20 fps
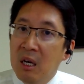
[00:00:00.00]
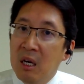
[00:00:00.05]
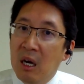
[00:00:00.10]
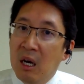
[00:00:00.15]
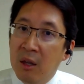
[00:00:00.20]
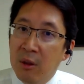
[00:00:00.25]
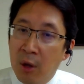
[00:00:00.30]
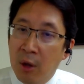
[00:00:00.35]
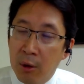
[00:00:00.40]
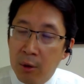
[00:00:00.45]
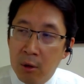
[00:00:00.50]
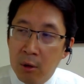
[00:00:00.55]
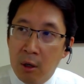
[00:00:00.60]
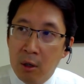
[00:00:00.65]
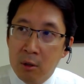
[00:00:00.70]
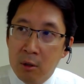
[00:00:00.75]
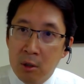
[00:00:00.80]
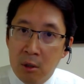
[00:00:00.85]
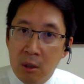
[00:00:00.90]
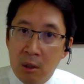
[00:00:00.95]
Another
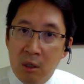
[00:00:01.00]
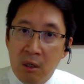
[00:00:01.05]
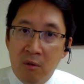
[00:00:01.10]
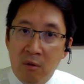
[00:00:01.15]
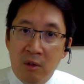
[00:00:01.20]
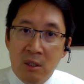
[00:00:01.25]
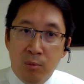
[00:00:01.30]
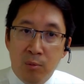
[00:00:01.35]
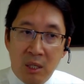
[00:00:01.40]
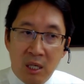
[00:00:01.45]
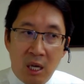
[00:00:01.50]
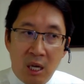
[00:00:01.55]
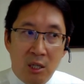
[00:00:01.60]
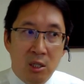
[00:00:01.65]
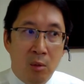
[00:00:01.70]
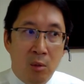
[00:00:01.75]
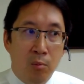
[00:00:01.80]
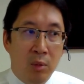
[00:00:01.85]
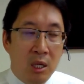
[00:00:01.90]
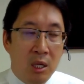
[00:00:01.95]
alternative is
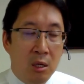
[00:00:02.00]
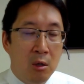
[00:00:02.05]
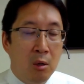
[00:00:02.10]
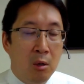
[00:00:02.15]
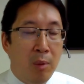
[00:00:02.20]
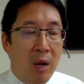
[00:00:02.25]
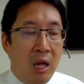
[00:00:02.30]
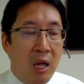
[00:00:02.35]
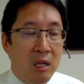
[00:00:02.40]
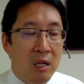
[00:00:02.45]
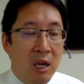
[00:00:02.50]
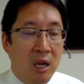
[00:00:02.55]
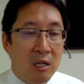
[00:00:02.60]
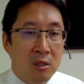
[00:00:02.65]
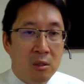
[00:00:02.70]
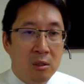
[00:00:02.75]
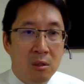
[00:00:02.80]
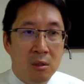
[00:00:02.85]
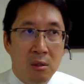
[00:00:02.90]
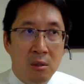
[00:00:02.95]
PHMB, or
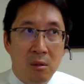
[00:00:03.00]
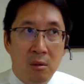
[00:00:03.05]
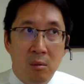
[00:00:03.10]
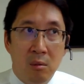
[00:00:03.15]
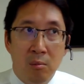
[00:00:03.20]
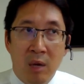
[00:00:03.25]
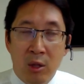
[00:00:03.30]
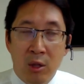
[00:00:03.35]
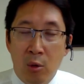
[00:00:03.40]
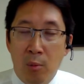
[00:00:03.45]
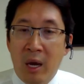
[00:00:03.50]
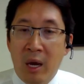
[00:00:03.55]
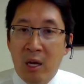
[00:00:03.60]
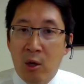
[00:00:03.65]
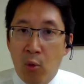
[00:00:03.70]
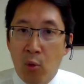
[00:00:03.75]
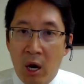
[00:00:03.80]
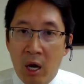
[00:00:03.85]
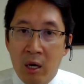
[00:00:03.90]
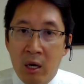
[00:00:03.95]
polyhexyl methyl
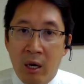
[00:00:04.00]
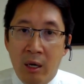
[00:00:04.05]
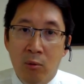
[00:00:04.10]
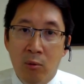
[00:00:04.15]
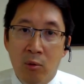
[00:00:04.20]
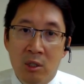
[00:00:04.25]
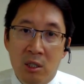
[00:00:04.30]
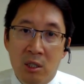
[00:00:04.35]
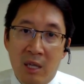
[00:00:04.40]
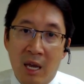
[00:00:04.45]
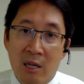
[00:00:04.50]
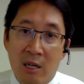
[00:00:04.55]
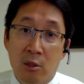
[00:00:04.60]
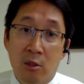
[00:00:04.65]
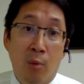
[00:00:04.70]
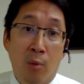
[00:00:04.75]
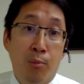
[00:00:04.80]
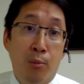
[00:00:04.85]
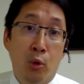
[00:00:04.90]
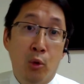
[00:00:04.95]
biguanide, which is
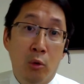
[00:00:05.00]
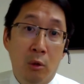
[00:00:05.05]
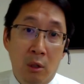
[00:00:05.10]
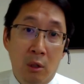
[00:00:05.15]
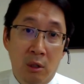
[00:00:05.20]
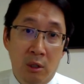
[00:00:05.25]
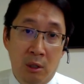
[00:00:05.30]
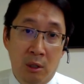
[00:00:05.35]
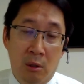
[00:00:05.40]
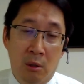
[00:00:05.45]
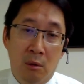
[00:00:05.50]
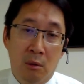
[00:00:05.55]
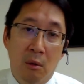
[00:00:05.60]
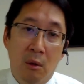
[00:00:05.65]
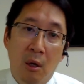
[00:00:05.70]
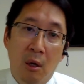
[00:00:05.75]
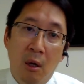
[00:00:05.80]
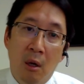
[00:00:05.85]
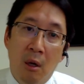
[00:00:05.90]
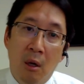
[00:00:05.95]
actually a pool cleaner,
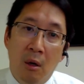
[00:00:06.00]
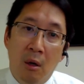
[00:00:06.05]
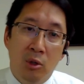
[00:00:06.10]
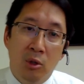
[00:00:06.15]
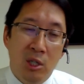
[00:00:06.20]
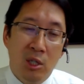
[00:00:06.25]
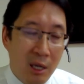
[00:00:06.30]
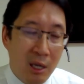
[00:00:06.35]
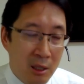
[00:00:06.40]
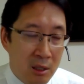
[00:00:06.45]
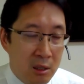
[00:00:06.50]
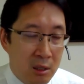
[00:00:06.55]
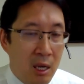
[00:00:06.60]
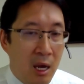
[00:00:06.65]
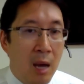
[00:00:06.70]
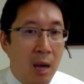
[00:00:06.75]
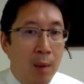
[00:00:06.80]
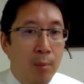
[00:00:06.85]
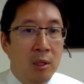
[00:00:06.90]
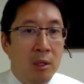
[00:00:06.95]
which again is
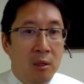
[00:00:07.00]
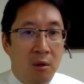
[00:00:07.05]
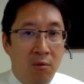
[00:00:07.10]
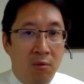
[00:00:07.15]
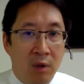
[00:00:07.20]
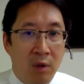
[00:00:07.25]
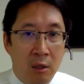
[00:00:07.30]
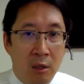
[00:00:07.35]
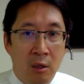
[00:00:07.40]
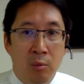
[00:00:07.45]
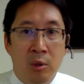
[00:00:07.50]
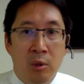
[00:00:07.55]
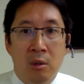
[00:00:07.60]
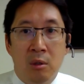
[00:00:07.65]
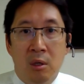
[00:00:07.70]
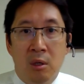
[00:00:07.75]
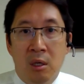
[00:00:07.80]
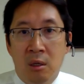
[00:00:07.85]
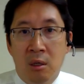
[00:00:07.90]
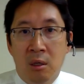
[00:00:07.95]
commonly
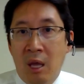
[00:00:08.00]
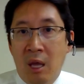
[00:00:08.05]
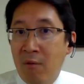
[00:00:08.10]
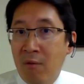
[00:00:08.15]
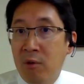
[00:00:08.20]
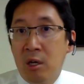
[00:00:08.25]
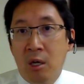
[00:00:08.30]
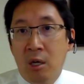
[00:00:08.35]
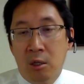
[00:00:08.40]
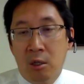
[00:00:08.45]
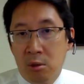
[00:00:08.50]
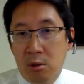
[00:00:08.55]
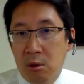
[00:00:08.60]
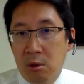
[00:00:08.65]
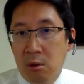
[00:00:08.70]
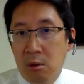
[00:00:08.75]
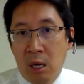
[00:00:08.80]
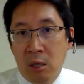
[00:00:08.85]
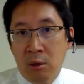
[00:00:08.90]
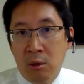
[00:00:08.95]
available in every country
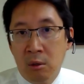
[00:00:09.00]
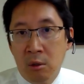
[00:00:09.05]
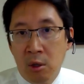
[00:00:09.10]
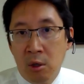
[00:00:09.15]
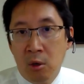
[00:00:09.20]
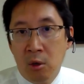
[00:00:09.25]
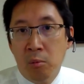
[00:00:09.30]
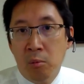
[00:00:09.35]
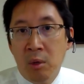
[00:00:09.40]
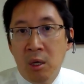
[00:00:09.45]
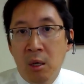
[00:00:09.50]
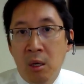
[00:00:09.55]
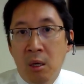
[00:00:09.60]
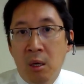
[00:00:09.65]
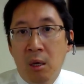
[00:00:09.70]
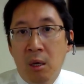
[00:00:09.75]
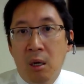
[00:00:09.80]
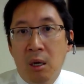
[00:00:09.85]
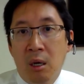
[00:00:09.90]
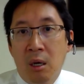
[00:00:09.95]
around the globe
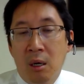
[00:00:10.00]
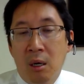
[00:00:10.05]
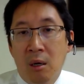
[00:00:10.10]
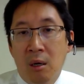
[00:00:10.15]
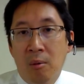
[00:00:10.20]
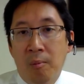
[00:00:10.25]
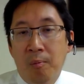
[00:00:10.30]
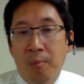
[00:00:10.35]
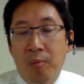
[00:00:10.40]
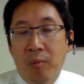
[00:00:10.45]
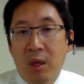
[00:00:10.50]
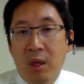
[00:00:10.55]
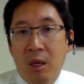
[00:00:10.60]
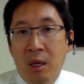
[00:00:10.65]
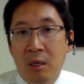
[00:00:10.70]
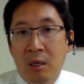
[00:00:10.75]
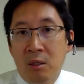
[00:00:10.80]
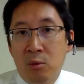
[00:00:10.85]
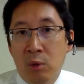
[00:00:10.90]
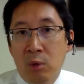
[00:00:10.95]
um,
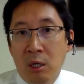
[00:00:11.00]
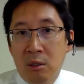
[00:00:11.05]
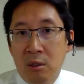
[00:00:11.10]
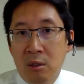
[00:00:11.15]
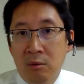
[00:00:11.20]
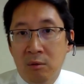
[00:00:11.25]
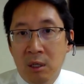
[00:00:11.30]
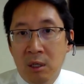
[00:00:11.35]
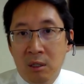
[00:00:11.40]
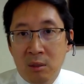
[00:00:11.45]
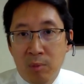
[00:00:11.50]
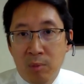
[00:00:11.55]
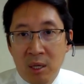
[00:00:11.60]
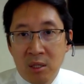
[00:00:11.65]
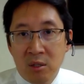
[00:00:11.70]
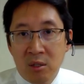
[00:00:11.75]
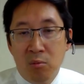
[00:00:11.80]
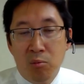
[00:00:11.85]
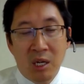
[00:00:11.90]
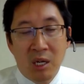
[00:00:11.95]
and is relatively
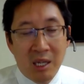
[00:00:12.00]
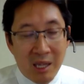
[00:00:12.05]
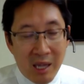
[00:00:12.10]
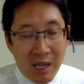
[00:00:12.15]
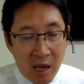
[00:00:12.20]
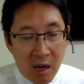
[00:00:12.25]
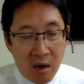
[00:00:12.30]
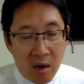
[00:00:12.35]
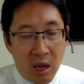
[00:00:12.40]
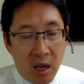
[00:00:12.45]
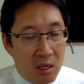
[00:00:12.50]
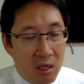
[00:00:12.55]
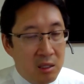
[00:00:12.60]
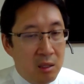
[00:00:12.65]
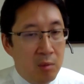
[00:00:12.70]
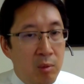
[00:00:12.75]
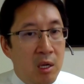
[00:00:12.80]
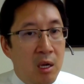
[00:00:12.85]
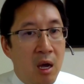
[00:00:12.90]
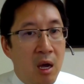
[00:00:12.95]
inexpensive, but again, has
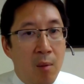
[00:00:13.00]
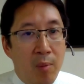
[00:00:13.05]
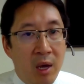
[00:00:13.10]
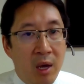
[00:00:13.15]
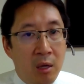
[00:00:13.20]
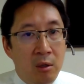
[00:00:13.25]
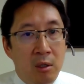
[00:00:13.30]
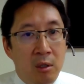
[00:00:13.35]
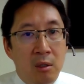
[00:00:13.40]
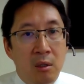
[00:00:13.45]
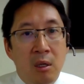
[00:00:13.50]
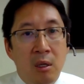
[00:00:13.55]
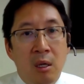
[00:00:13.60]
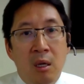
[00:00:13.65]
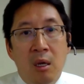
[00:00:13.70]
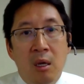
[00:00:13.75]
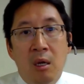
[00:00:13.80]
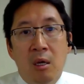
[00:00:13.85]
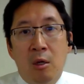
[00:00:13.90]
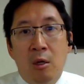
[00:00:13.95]
compounded.
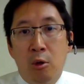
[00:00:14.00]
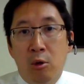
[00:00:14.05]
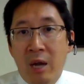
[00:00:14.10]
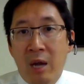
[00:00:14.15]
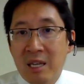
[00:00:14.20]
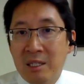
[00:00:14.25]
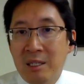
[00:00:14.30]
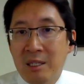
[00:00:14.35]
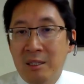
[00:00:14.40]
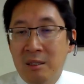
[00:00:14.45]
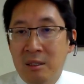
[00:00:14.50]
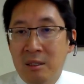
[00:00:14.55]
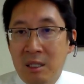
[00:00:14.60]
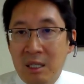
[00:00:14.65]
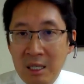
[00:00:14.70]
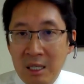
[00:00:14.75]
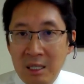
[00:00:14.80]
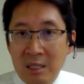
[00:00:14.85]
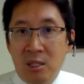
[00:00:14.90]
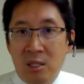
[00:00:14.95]
Chlorhexidine is
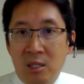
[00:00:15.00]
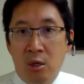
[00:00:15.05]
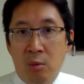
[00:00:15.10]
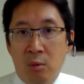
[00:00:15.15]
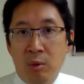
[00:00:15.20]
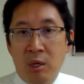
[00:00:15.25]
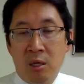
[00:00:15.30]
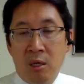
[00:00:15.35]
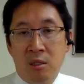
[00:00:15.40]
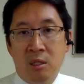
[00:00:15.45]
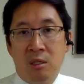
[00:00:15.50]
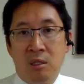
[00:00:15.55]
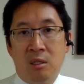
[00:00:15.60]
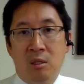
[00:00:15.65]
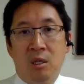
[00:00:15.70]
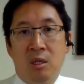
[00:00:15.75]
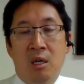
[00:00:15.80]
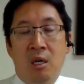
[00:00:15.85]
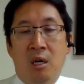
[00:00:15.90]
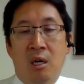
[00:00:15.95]
easier because
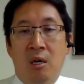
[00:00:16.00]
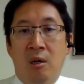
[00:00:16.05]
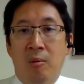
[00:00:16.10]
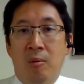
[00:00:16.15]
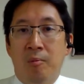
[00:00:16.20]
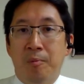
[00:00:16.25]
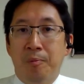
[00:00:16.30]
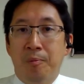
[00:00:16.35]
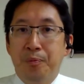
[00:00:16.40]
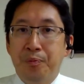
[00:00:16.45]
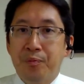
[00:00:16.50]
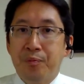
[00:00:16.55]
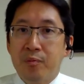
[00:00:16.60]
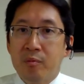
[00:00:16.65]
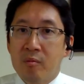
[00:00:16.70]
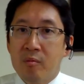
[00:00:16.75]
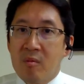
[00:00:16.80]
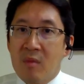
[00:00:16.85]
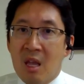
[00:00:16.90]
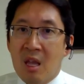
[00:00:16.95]
it's um,
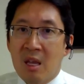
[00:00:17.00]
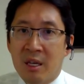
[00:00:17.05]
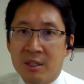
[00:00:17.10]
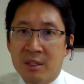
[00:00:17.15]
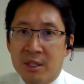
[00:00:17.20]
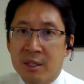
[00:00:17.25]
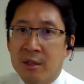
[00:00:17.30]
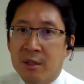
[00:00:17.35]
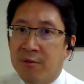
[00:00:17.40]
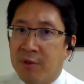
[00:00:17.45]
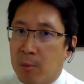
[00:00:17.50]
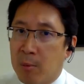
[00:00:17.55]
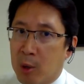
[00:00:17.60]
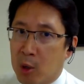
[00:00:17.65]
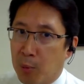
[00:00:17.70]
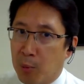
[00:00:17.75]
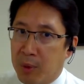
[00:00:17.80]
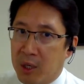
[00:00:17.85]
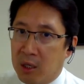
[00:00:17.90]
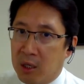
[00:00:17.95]
it's in the
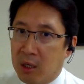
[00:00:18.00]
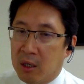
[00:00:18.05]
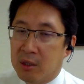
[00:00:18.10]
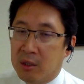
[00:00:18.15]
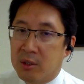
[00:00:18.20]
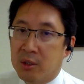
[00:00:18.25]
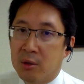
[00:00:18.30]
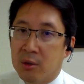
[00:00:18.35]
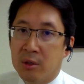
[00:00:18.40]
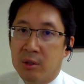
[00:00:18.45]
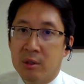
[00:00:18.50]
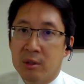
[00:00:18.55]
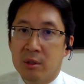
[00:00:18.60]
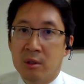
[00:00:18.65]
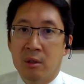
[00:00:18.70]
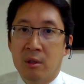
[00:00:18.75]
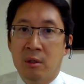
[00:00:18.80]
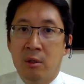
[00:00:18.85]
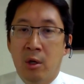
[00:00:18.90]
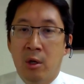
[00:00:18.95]
pharmacopoeia, so it's
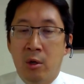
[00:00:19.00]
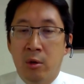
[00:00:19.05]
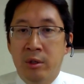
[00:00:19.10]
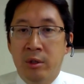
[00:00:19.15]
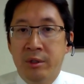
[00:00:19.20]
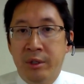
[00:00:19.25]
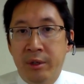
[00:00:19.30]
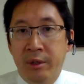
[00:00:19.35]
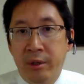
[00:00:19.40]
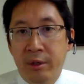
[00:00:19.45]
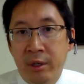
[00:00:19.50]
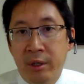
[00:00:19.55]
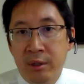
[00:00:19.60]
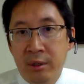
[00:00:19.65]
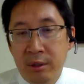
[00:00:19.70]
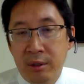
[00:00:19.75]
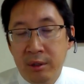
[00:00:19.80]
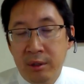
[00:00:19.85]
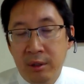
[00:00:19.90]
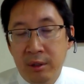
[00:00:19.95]
known as a
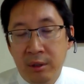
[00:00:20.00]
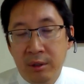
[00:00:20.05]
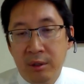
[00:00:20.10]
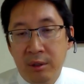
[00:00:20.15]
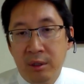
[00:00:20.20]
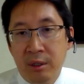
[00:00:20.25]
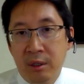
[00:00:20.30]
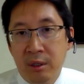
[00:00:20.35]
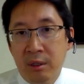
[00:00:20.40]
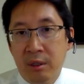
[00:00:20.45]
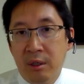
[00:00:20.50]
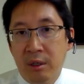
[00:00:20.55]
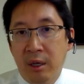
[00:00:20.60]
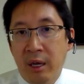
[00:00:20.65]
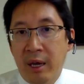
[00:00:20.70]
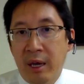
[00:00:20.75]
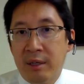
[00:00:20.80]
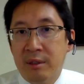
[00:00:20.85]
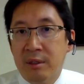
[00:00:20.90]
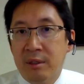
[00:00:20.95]
it's it's uh,
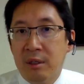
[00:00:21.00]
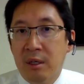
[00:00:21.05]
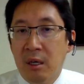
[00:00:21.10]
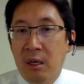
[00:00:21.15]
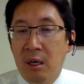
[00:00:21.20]
has